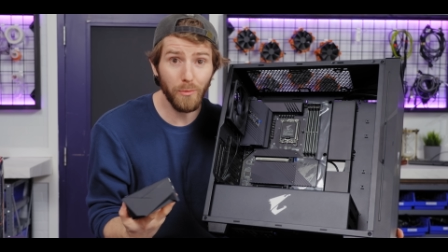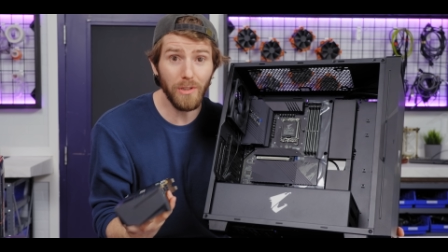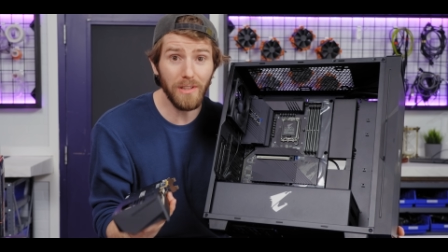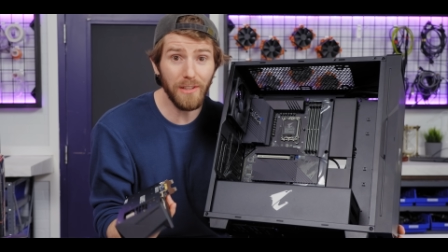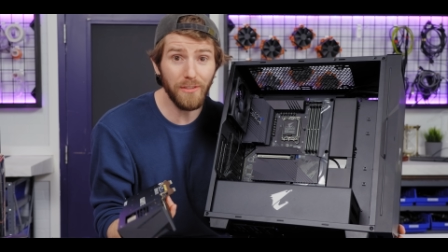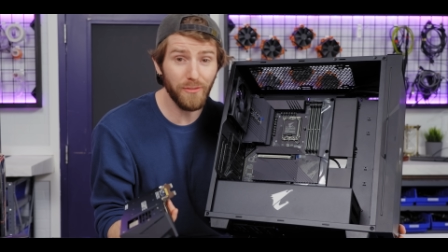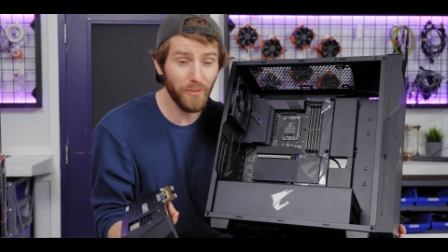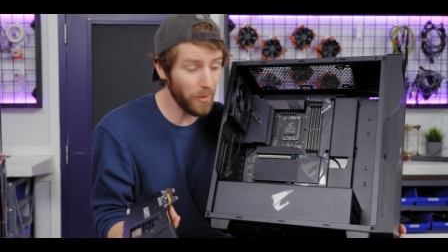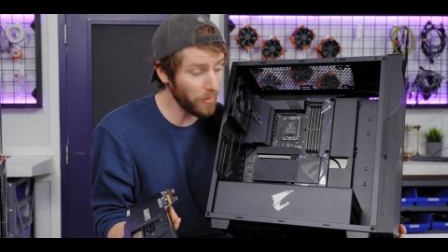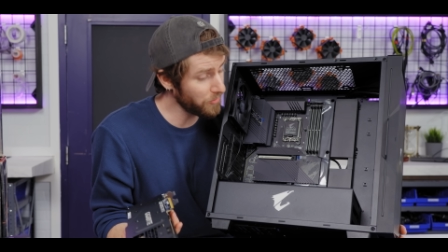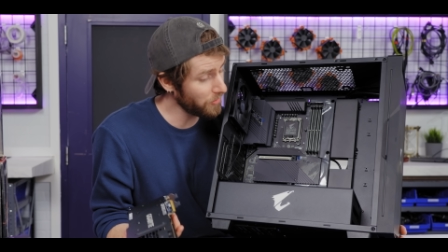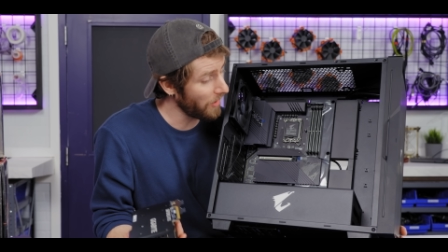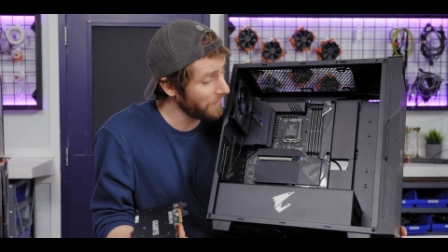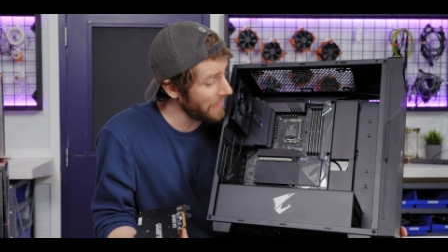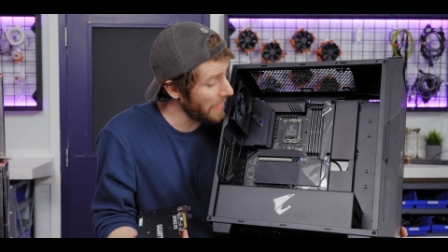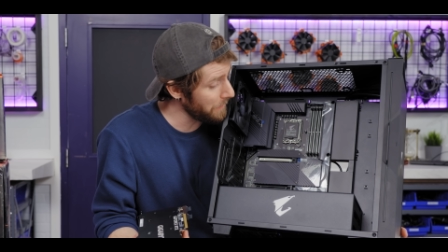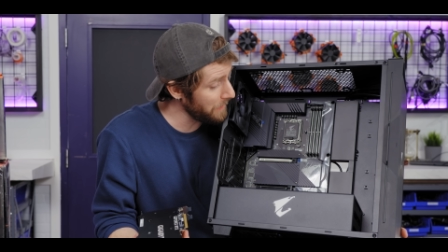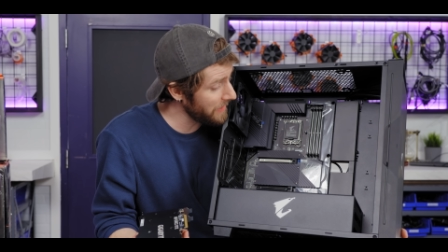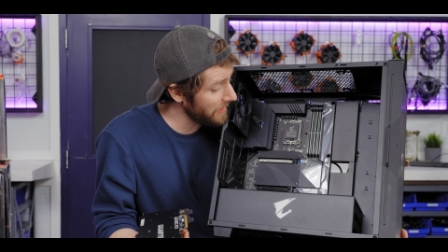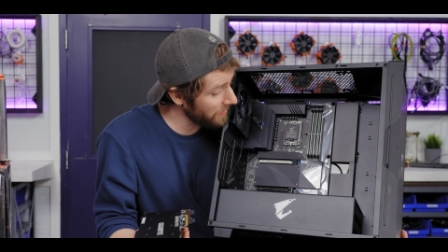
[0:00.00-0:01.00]
really stoked on
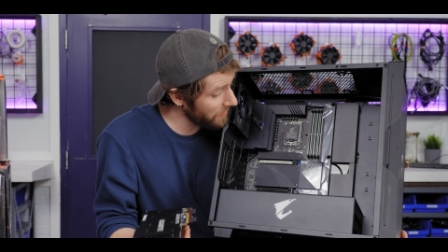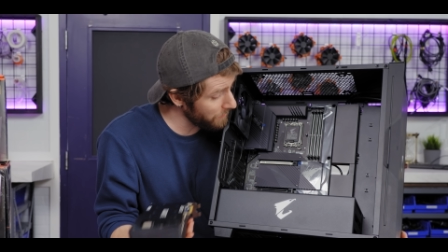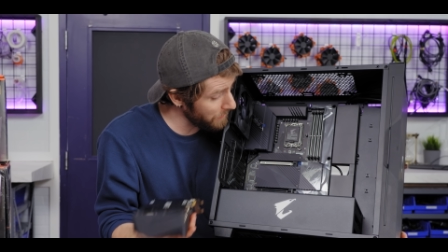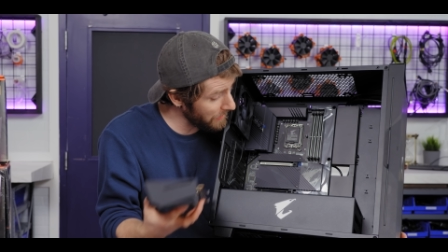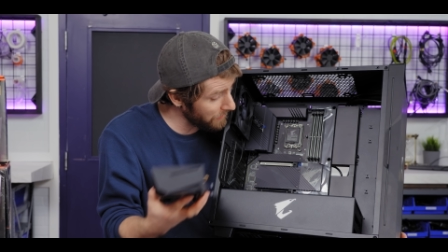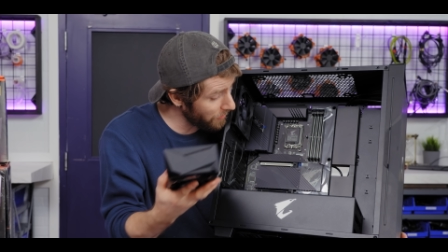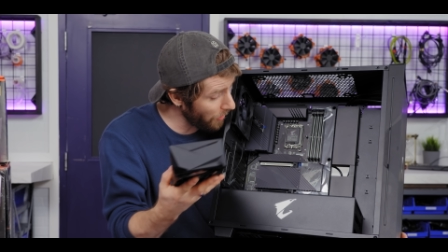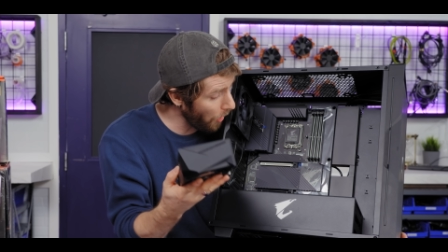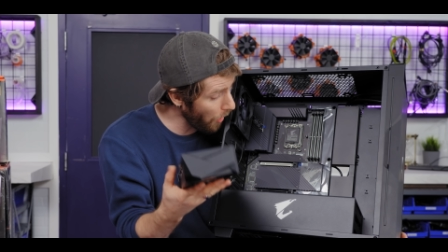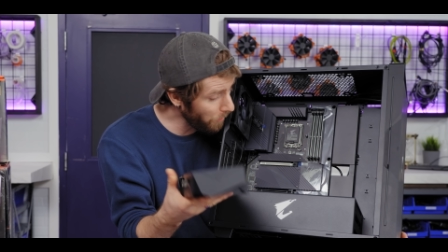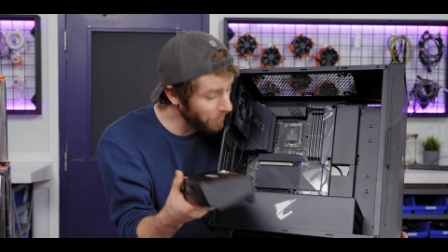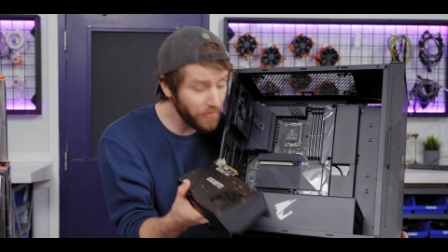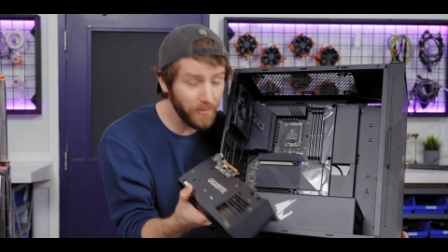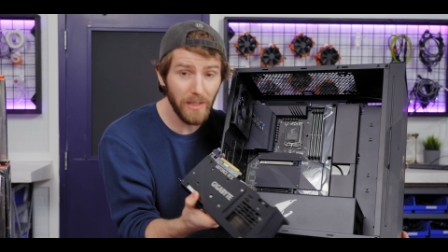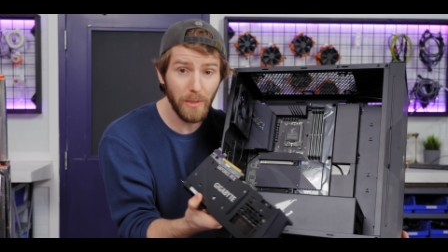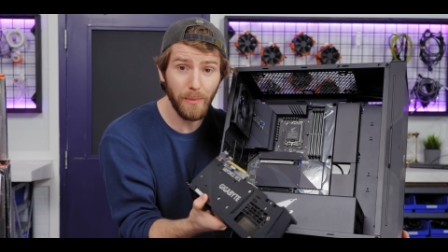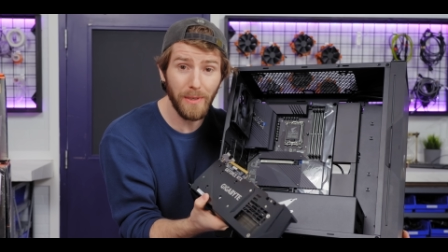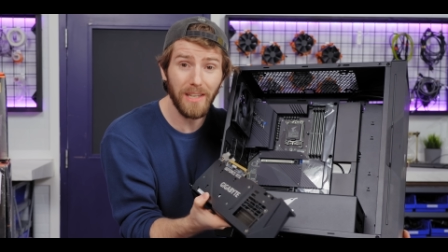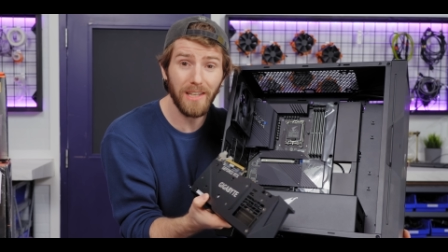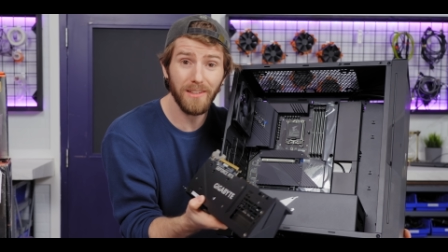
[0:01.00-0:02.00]
that because it means
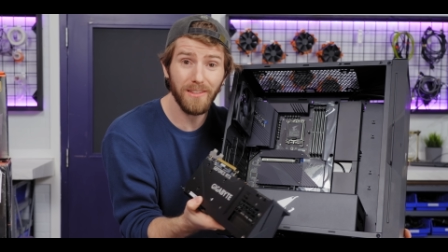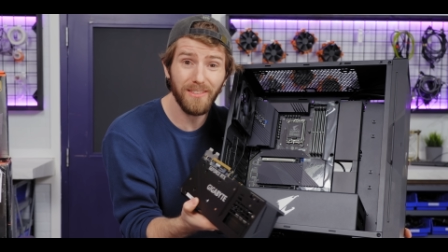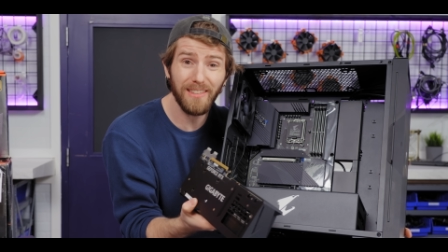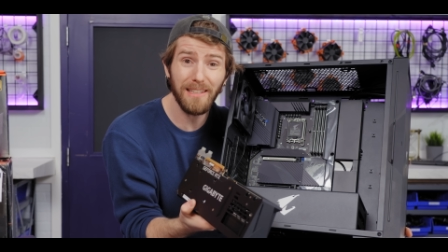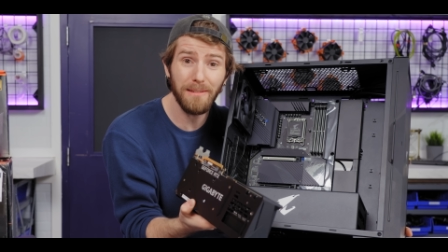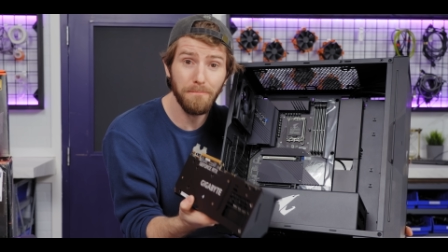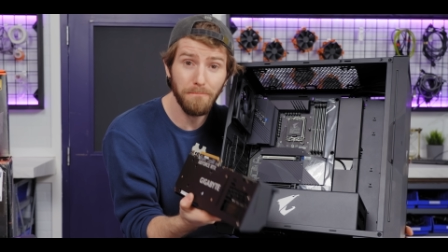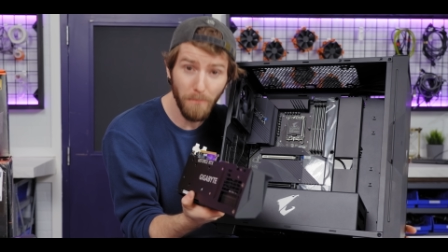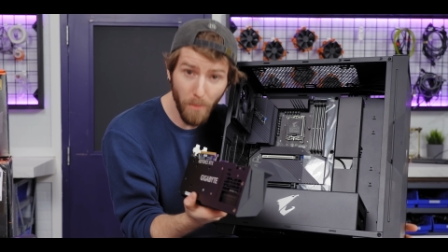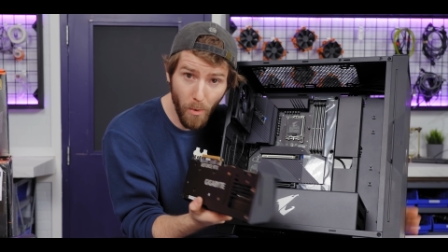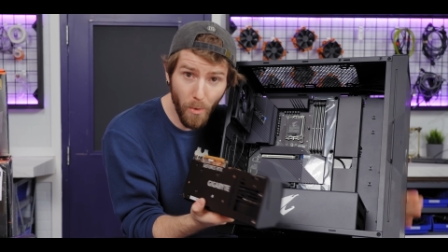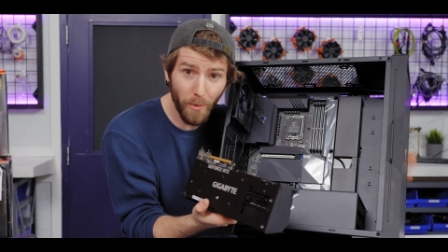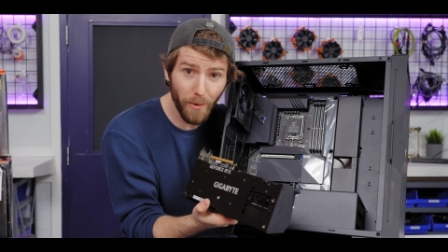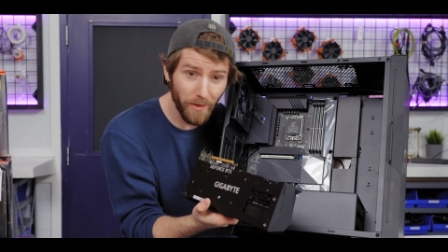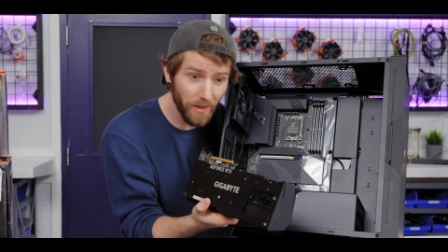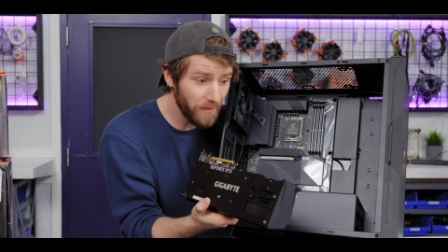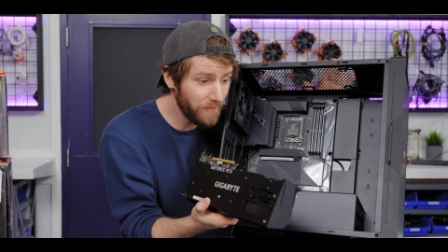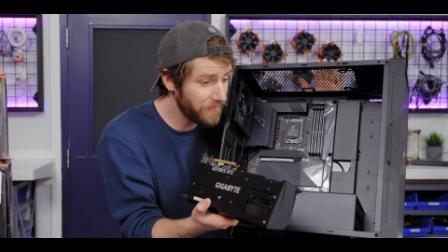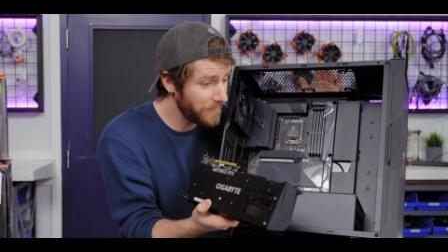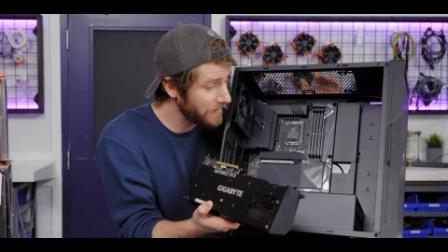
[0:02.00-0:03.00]
hopefully we can see
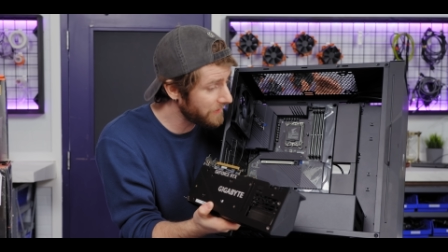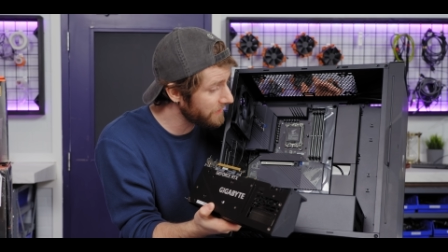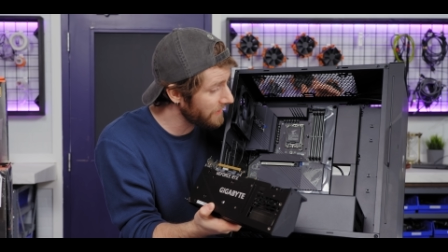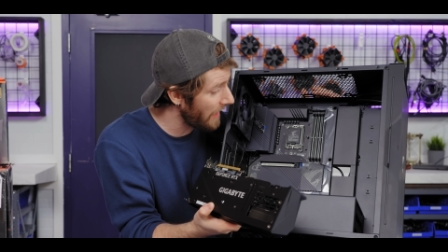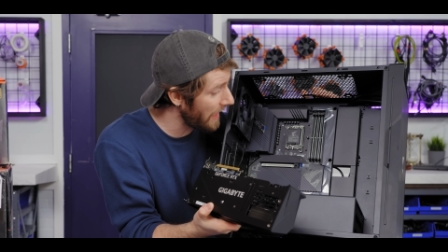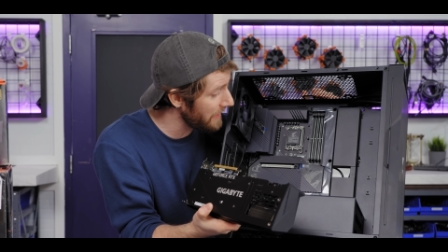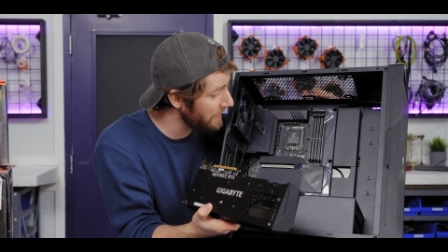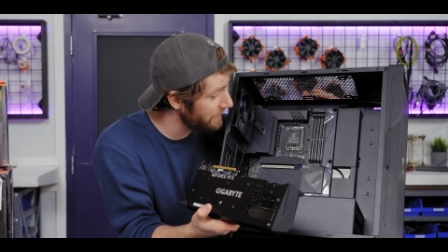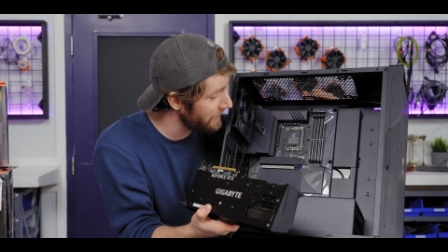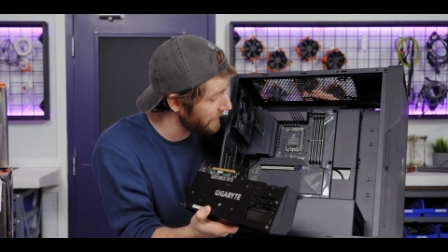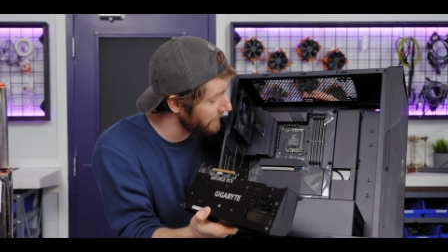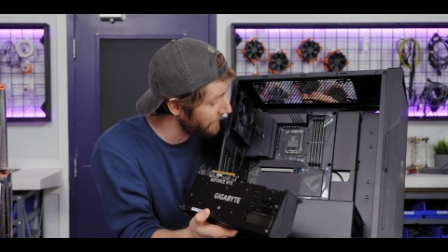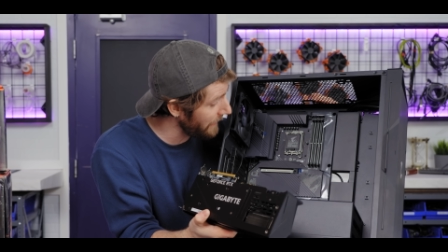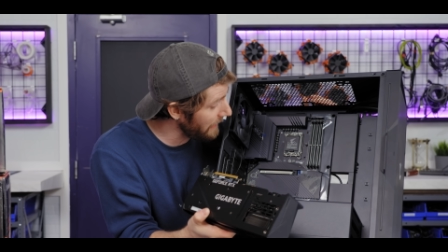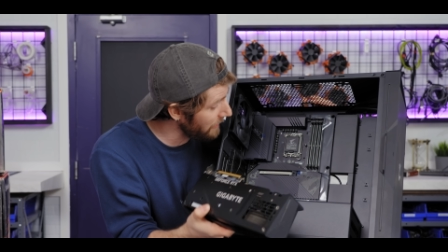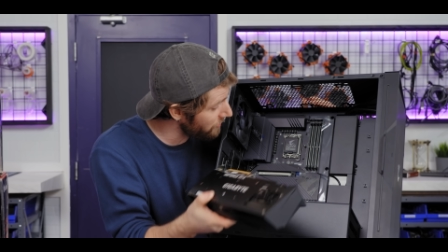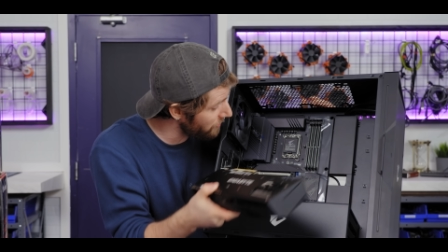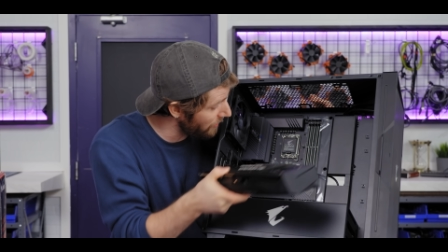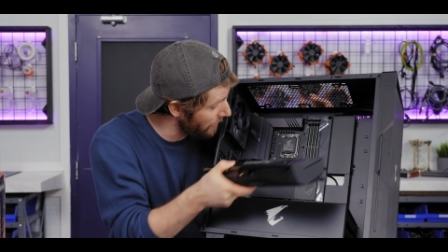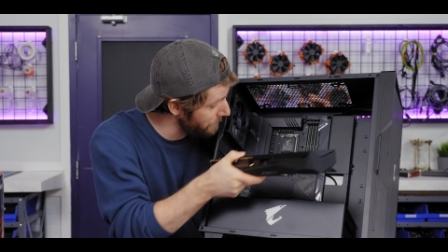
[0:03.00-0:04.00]
more of this kind of
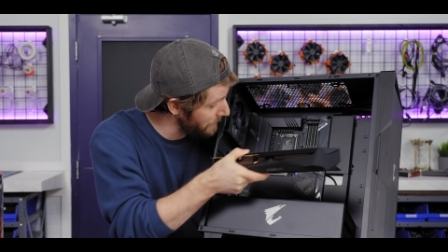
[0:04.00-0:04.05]
innovation.